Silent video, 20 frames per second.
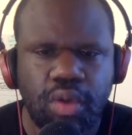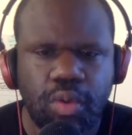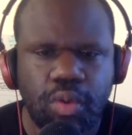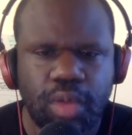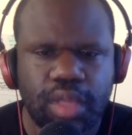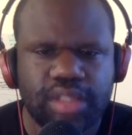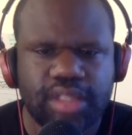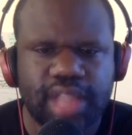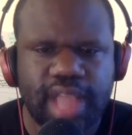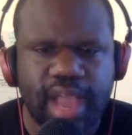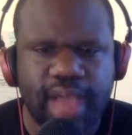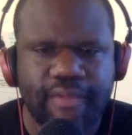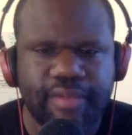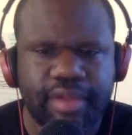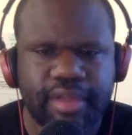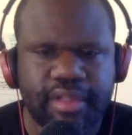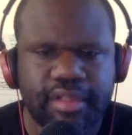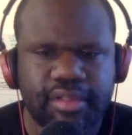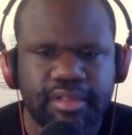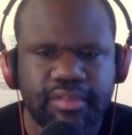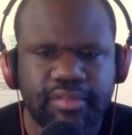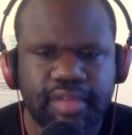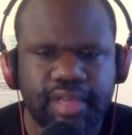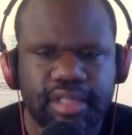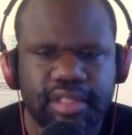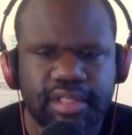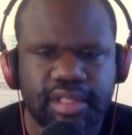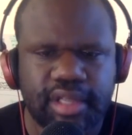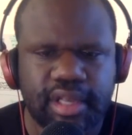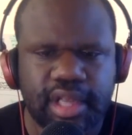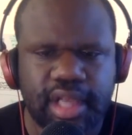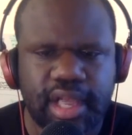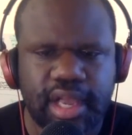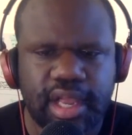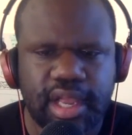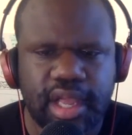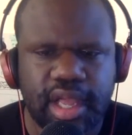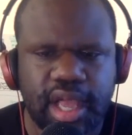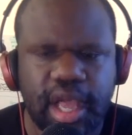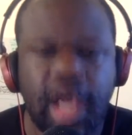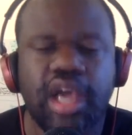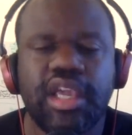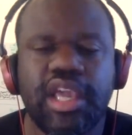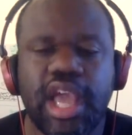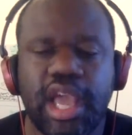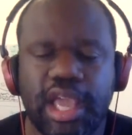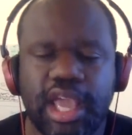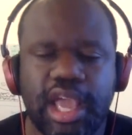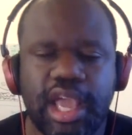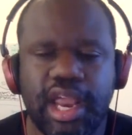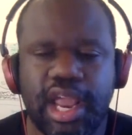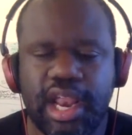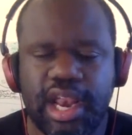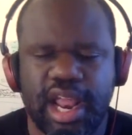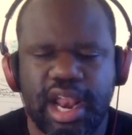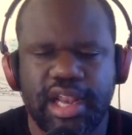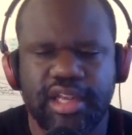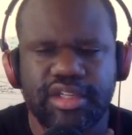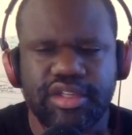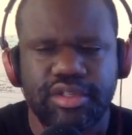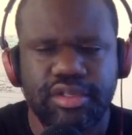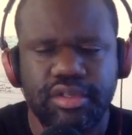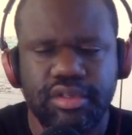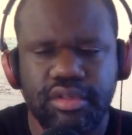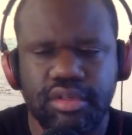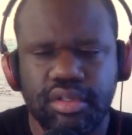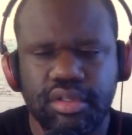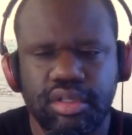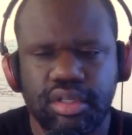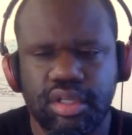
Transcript: West Africans invest a lot of. Oh yeah, yeah, yeah. That is true.